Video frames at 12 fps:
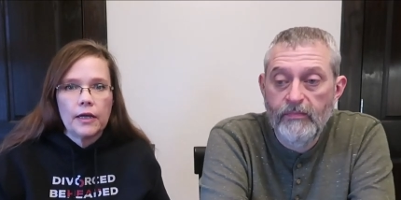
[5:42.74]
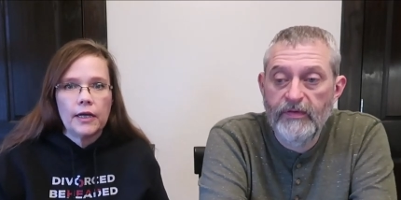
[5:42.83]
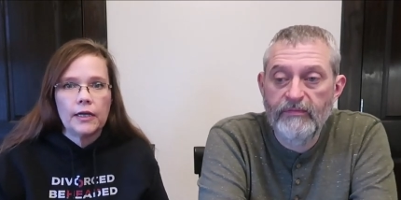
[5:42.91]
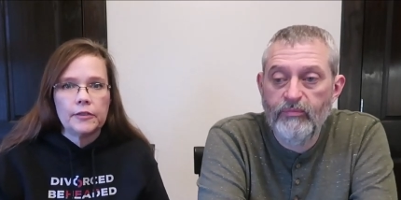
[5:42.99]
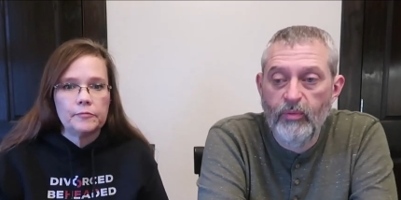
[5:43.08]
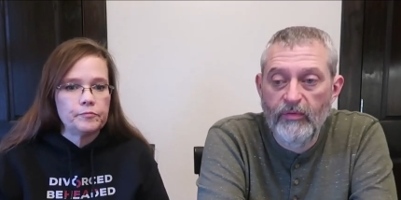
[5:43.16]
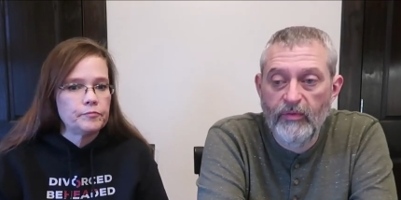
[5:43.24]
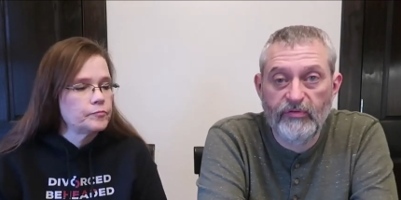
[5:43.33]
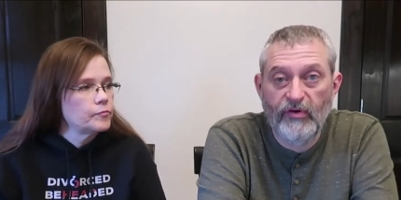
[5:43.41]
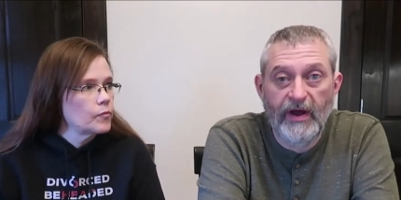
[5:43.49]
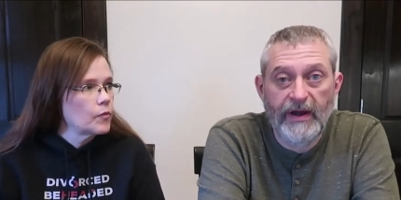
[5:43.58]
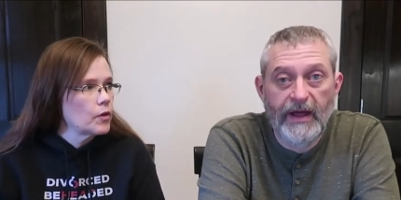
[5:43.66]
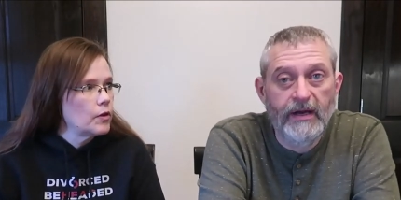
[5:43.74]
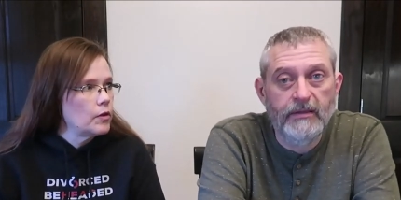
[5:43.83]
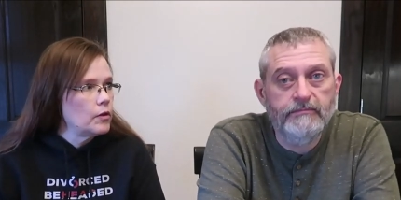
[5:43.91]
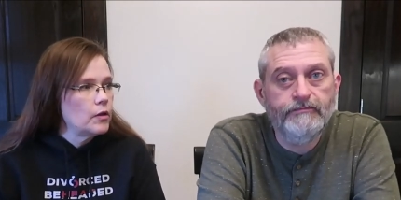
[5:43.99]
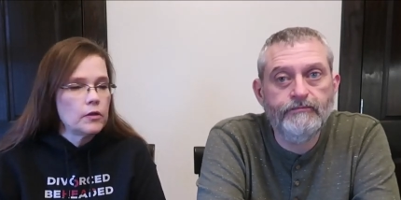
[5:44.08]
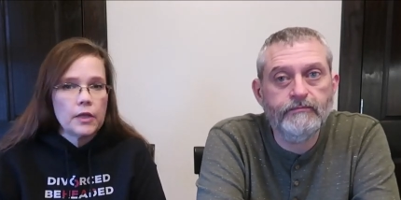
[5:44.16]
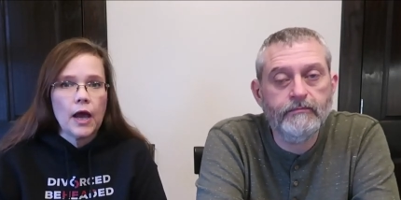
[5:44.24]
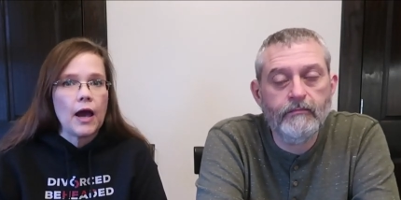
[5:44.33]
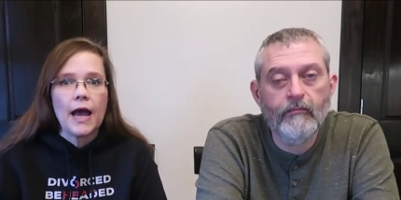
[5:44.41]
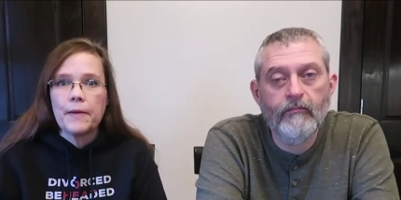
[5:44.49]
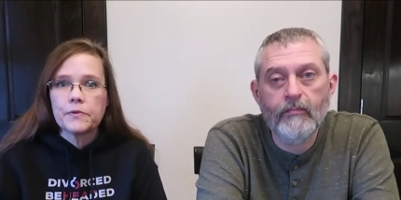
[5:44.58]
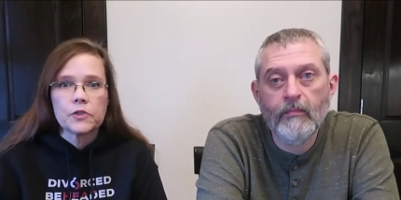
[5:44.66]
Speaker 1: Um, we were trying out.
Speaker 2: Yeah,
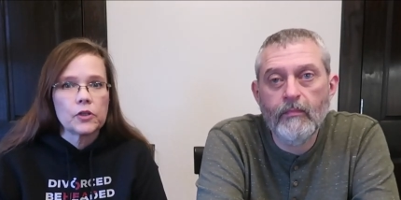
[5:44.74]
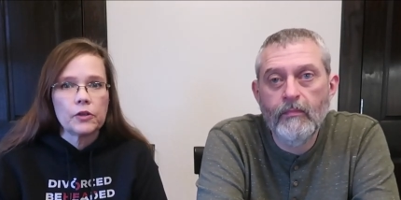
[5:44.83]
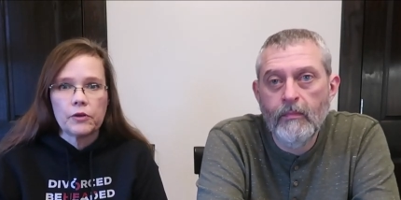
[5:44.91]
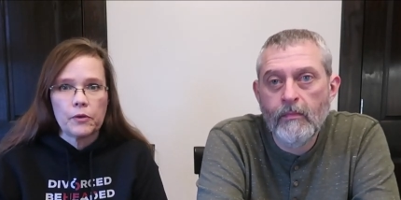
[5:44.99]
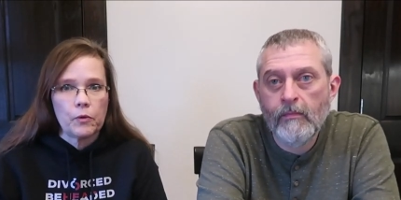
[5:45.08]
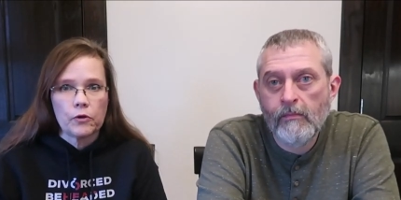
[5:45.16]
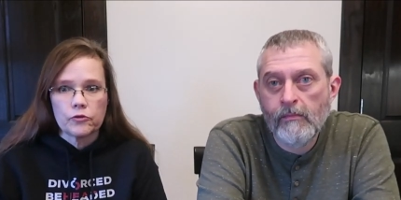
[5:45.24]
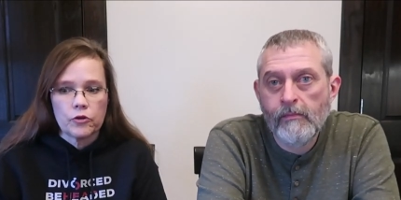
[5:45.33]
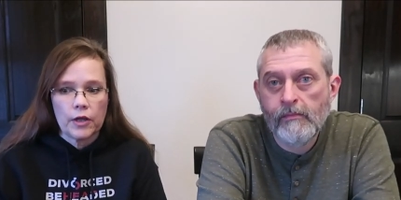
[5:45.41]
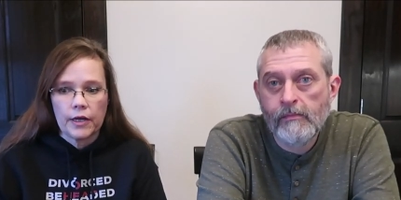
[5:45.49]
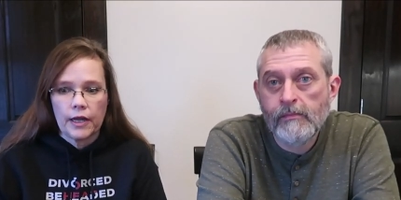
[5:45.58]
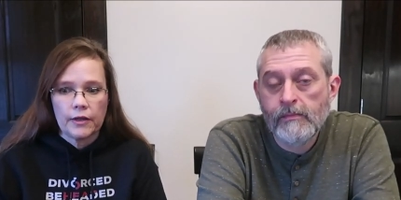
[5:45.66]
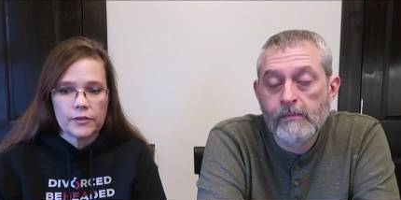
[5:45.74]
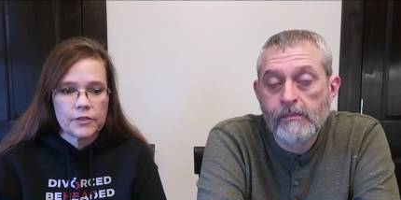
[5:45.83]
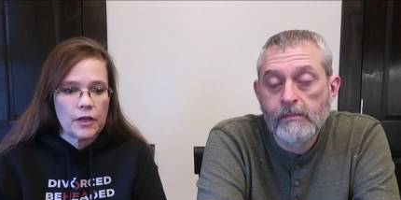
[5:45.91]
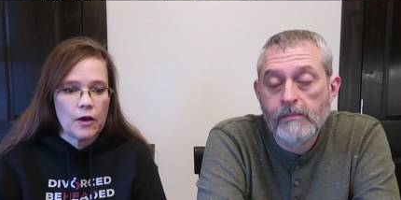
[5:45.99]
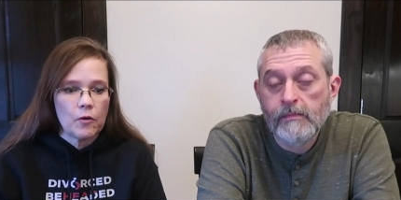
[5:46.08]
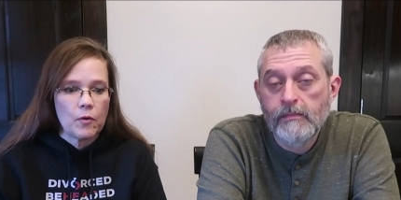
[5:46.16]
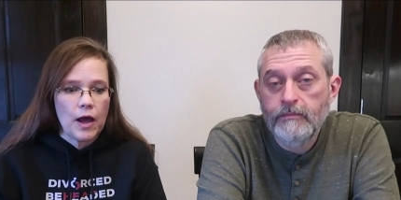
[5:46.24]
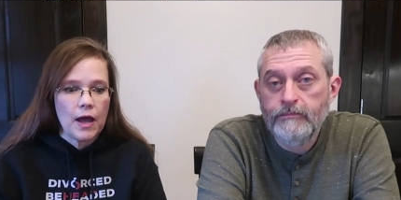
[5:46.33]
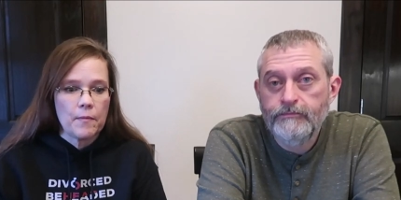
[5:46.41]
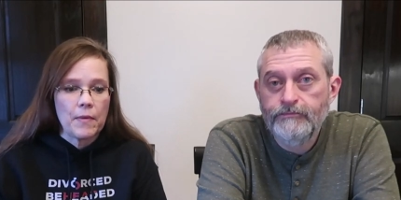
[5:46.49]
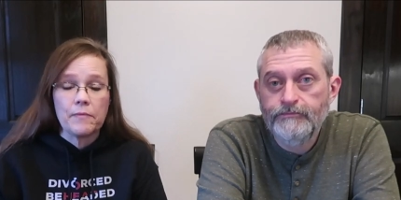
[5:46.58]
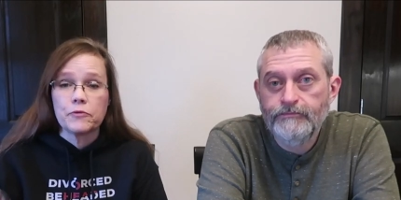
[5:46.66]
absolutely worth trying out. So
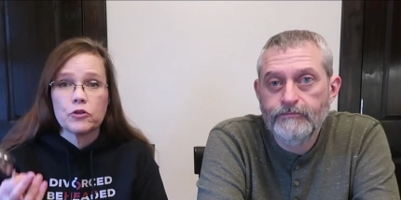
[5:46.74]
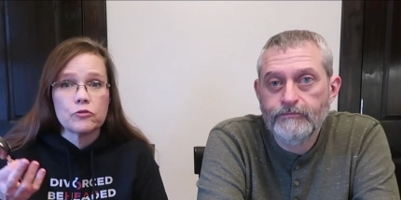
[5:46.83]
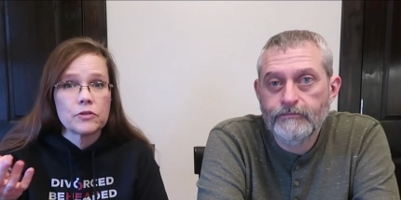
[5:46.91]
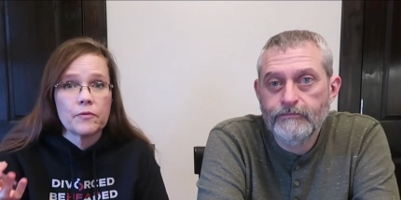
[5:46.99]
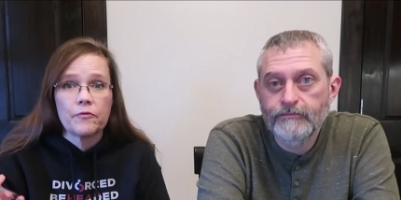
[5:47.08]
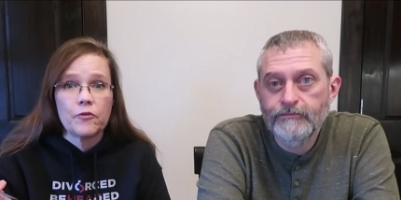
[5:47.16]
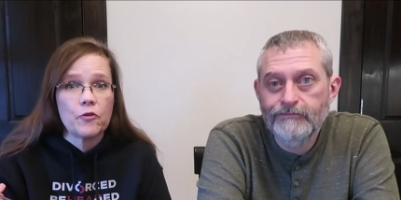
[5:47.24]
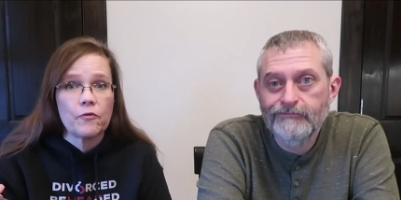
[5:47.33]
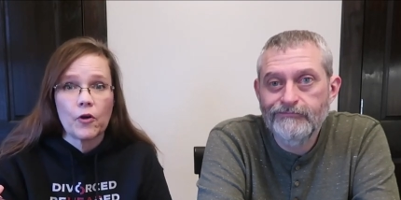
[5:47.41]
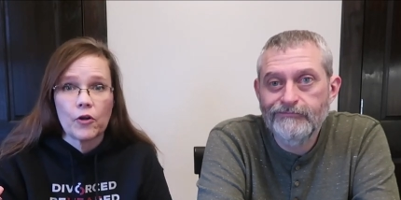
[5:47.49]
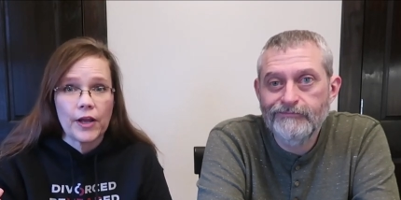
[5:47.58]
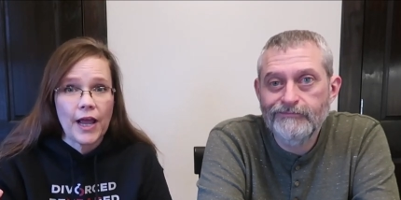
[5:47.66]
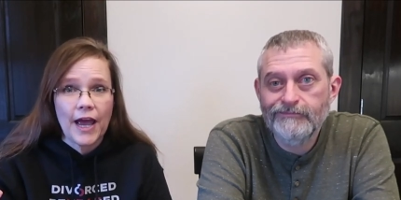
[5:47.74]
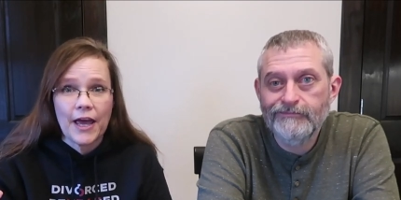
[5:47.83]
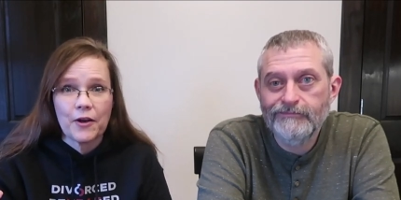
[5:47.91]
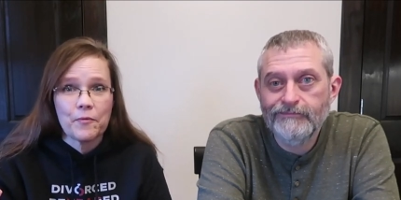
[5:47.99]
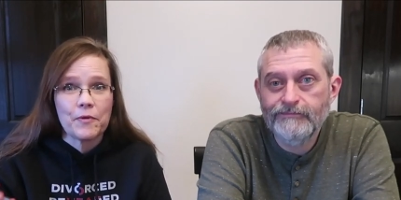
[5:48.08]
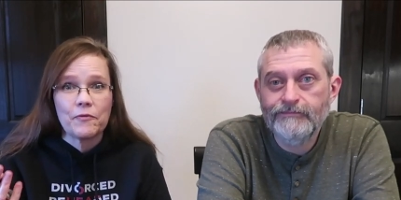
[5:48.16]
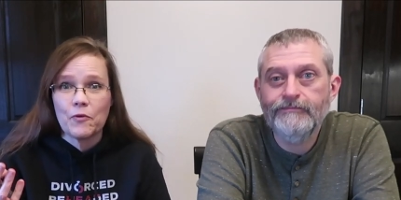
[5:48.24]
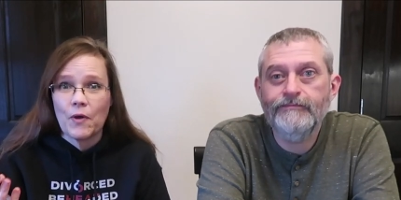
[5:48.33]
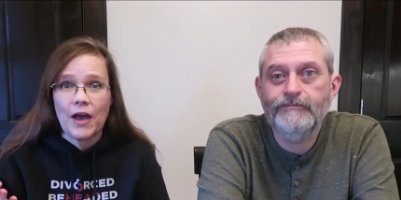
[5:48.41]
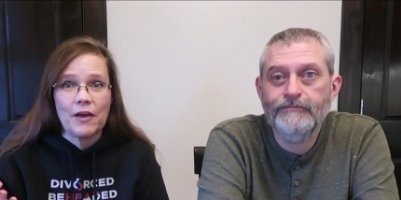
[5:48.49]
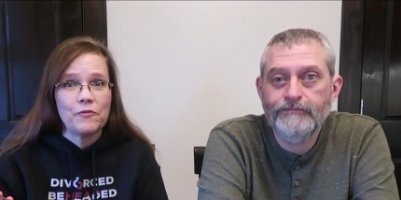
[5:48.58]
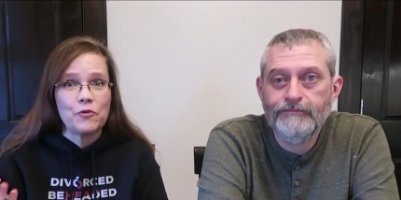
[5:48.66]
um, I'm sure some of you have already had them. If you
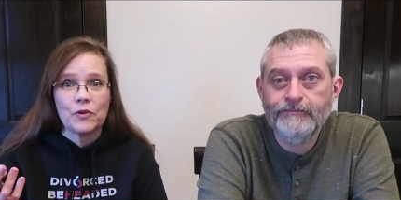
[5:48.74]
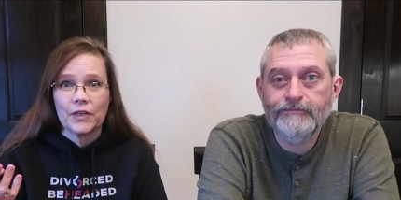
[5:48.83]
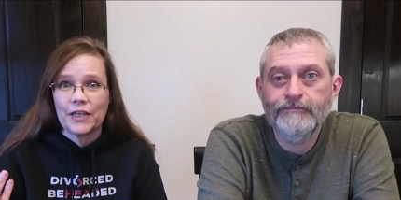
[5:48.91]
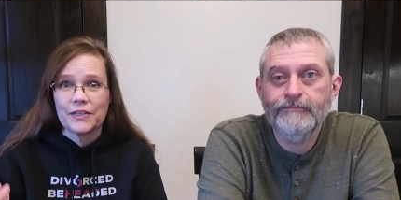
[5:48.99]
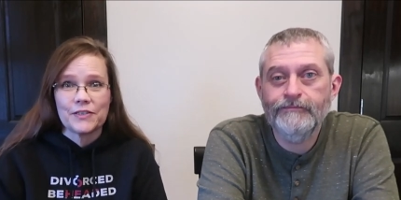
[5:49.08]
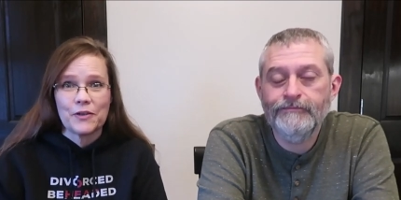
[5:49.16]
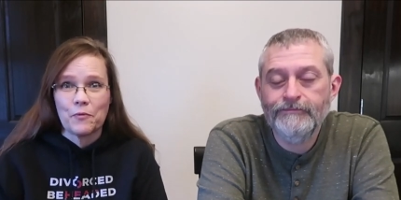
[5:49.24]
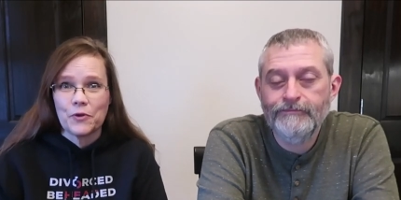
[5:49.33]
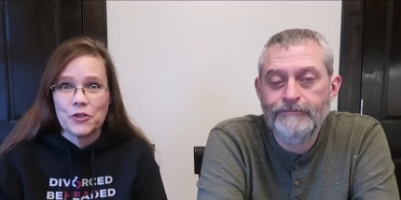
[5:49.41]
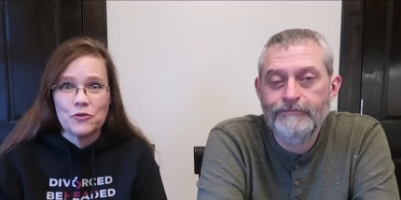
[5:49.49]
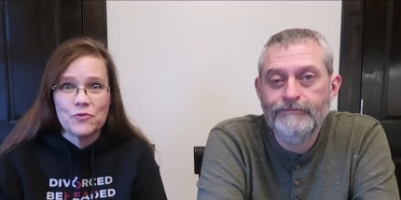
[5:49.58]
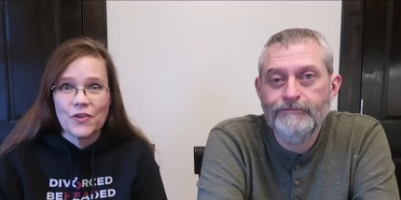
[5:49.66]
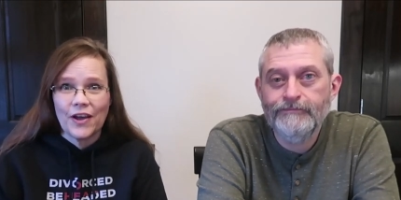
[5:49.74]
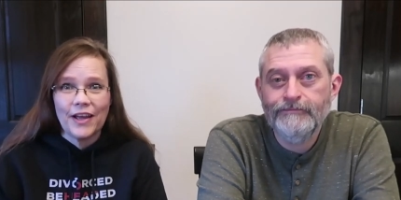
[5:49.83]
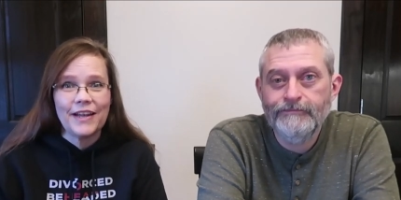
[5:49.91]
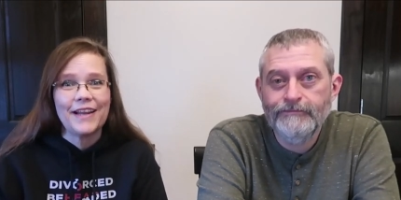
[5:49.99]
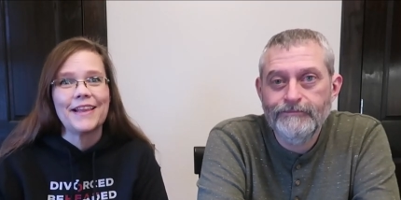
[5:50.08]
have, you can let us know what you thought